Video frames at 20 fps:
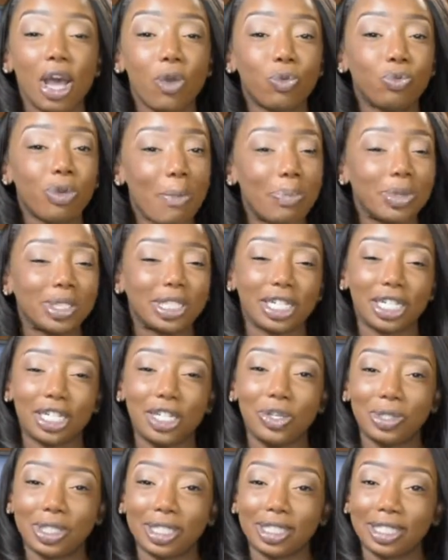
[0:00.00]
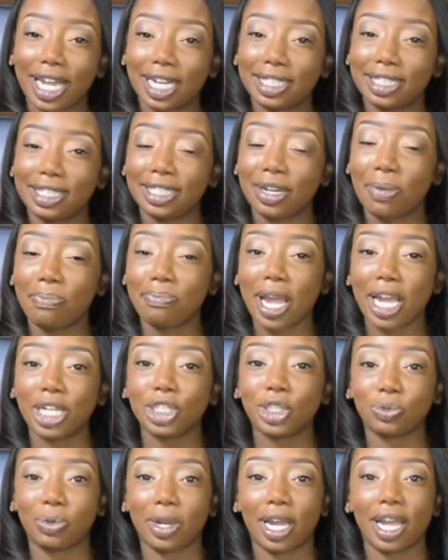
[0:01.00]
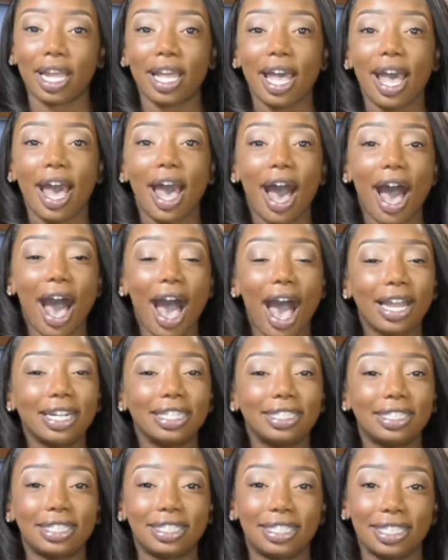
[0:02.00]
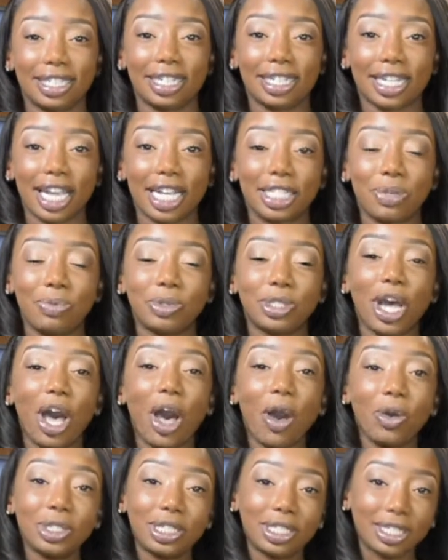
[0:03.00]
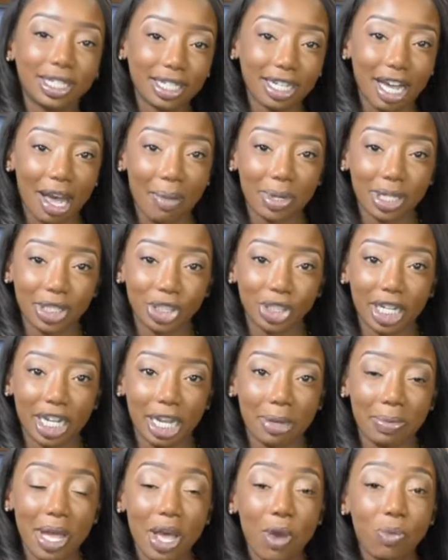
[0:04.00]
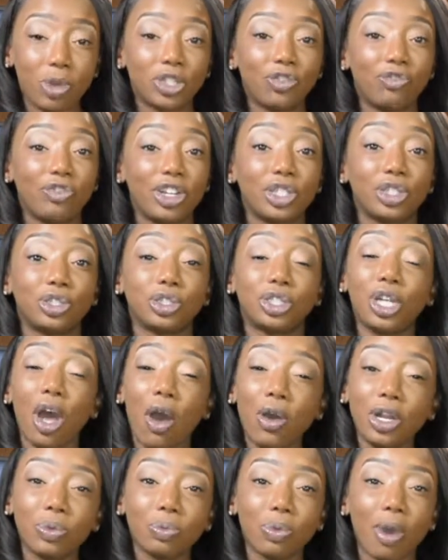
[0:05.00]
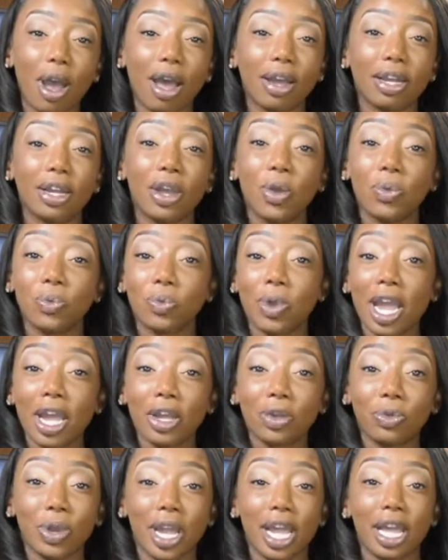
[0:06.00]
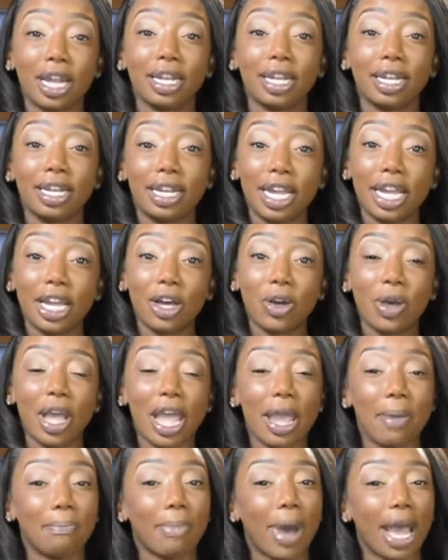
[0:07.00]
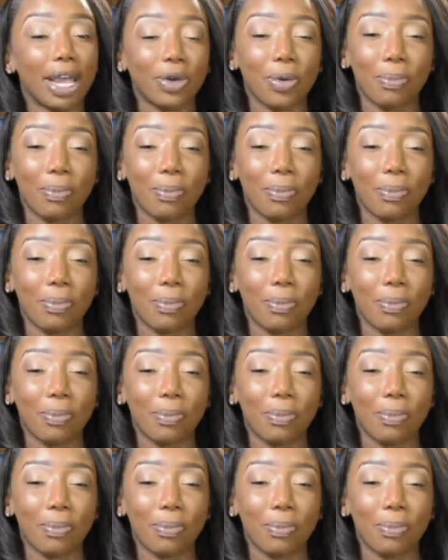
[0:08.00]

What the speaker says: representing Houston, Texas in a major way, Ali Sadiq, as he was hosting the comedy jam, which featured Tony Rock, Red Grant, Luenell, and Michael